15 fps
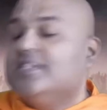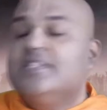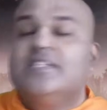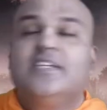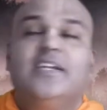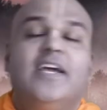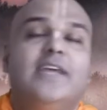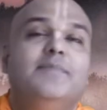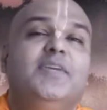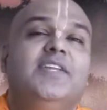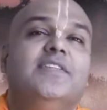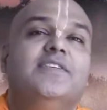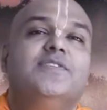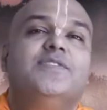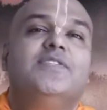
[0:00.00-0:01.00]

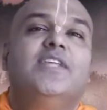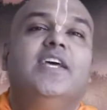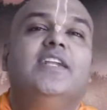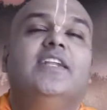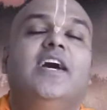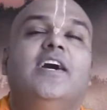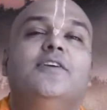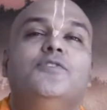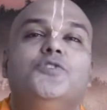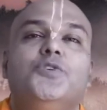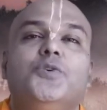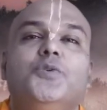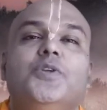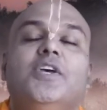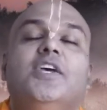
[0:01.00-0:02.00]
describing this, that
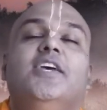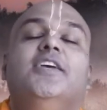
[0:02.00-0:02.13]
Arjun,